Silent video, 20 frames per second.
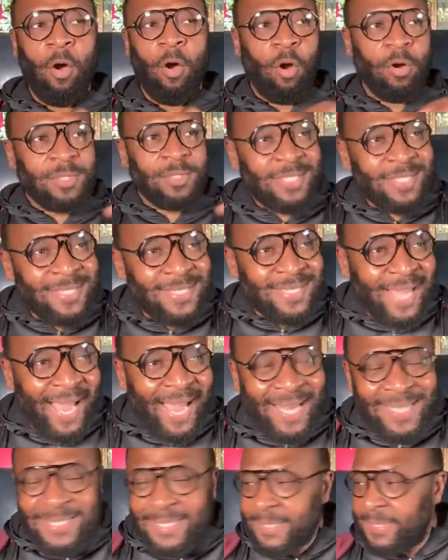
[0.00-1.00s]
Or
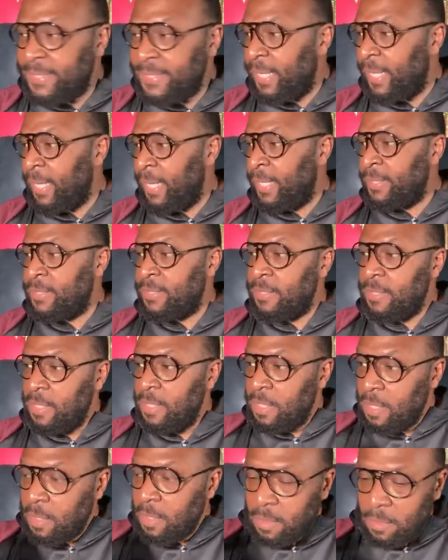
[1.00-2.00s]
society says,
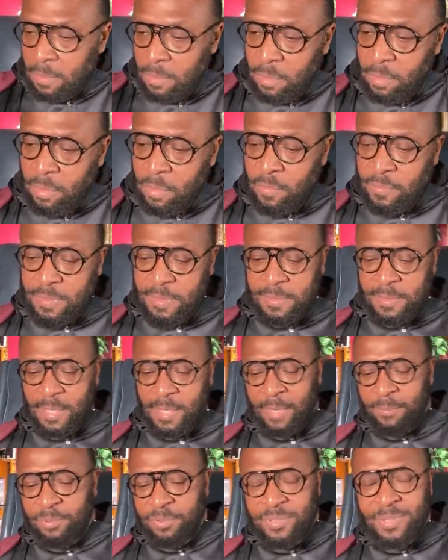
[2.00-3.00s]
uses
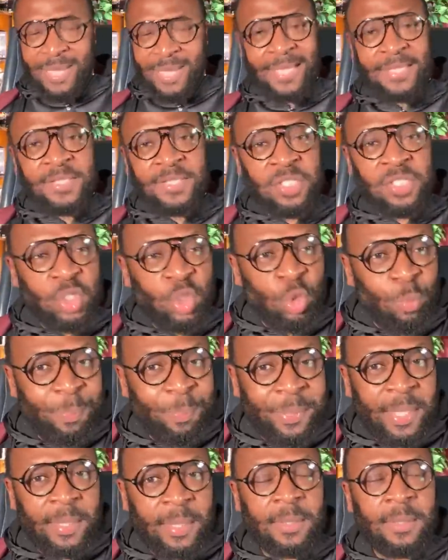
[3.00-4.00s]
labels like
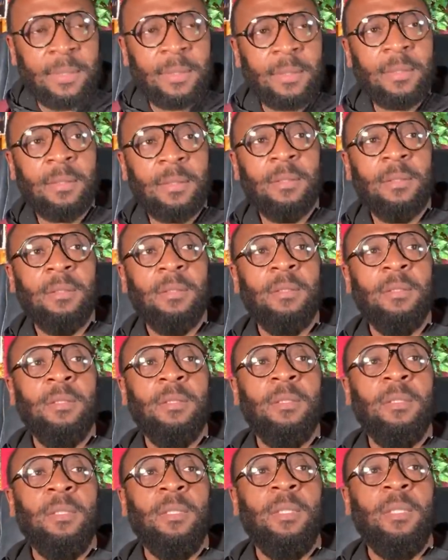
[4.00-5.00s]
stupid
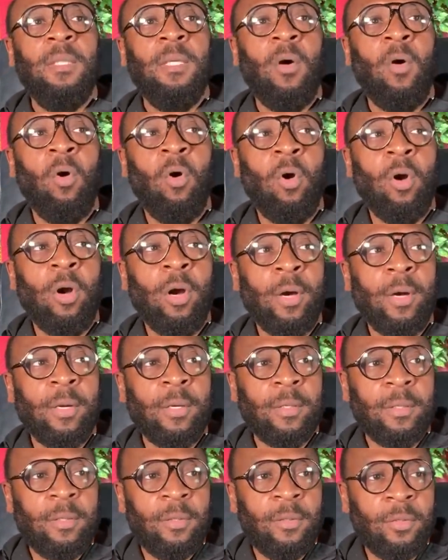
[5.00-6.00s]

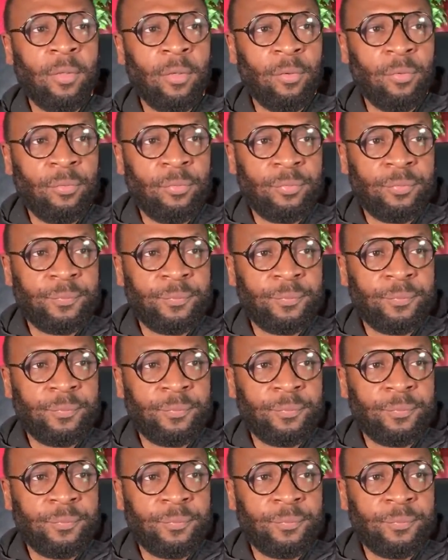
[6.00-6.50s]
or, you know,